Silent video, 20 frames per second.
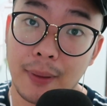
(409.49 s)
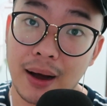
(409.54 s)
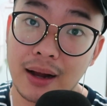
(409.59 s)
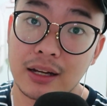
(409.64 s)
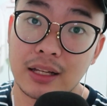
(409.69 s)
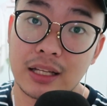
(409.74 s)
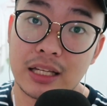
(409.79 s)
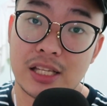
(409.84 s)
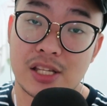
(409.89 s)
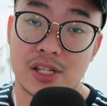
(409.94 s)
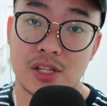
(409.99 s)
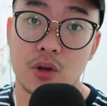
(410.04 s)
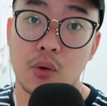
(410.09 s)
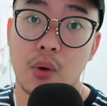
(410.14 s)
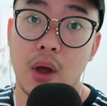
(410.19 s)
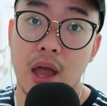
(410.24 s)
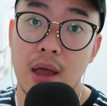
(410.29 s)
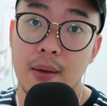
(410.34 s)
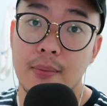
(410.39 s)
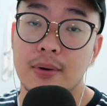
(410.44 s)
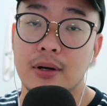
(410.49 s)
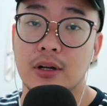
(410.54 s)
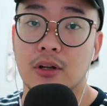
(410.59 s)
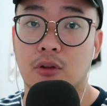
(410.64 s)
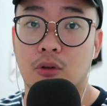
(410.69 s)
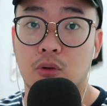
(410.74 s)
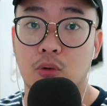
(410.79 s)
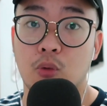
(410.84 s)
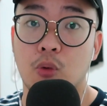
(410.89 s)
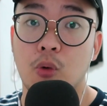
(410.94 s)
but it's still able
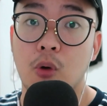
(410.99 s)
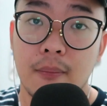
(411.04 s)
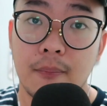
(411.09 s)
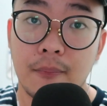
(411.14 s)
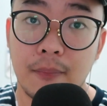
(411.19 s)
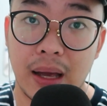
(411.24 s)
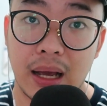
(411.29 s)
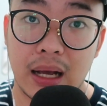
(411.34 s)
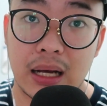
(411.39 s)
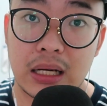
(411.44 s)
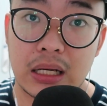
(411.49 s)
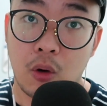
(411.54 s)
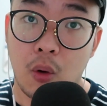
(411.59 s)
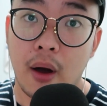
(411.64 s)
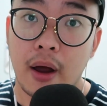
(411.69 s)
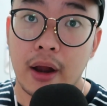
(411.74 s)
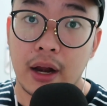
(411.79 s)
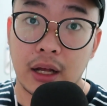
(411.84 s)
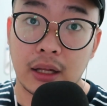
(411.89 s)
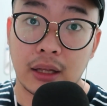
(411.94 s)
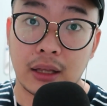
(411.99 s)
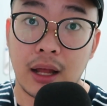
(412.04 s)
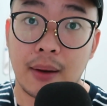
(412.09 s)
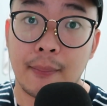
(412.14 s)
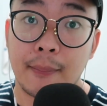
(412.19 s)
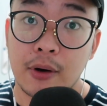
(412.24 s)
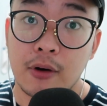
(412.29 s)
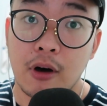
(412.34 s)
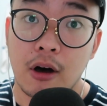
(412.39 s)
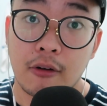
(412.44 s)
to make quite a
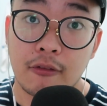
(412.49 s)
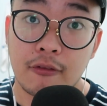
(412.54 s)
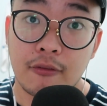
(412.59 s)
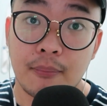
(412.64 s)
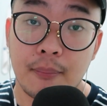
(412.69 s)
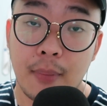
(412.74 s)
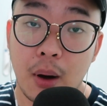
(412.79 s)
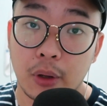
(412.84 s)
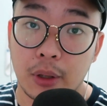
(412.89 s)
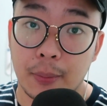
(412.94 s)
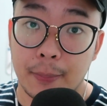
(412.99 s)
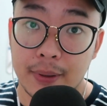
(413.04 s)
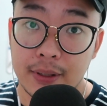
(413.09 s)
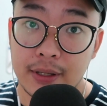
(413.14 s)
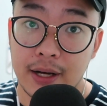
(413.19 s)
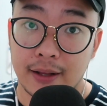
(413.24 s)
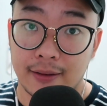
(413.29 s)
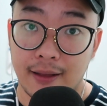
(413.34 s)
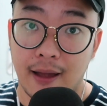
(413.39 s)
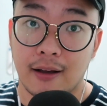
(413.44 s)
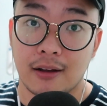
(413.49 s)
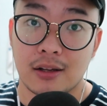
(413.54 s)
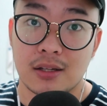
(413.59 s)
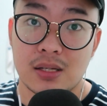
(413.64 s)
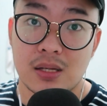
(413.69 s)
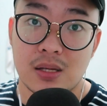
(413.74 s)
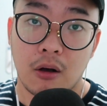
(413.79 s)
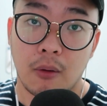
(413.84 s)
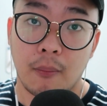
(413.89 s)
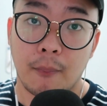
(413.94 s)
number of multiple
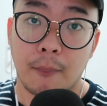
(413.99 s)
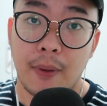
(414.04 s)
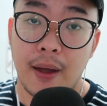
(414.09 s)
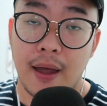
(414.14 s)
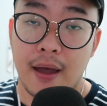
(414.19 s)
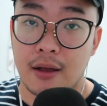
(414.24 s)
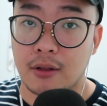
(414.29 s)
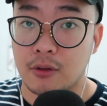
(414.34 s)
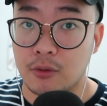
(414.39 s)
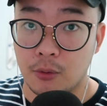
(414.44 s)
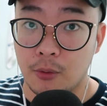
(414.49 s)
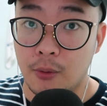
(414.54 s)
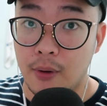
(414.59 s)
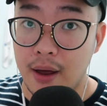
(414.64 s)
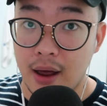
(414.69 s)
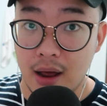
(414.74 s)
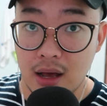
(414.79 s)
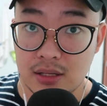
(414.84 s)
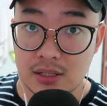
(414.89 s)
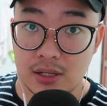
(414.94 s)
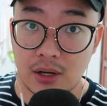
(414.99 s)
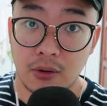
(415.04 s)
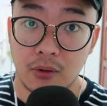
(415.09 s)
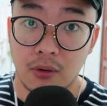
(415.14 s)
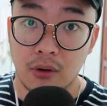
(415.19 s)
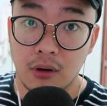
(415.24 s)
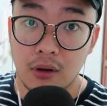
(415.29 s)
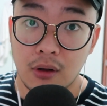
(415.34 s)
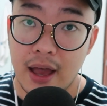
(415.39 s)
attacks compared to Ezreal.